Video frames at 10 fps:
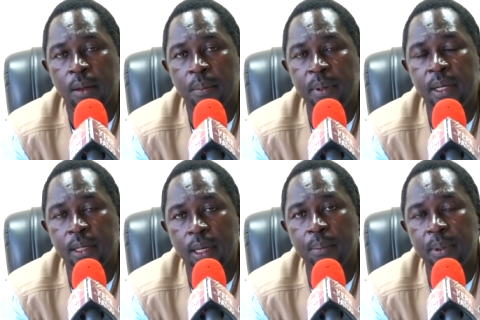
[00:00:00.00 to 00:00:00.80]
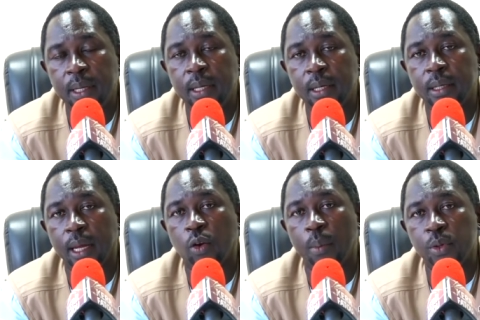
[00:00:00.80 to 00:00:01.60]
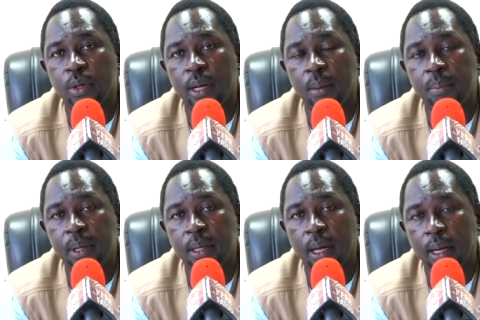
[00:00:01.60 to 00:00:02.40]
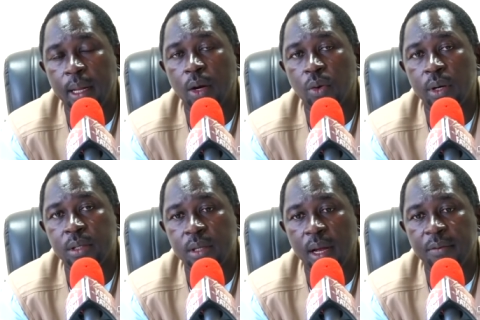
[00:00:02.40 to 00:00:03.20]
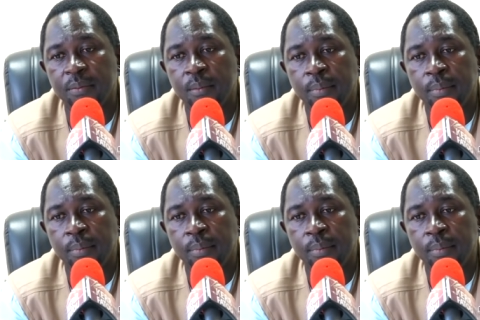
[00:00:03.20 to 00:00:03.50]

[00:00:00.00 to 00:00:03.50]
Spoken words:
be it a commissioner, be it an electoral staff,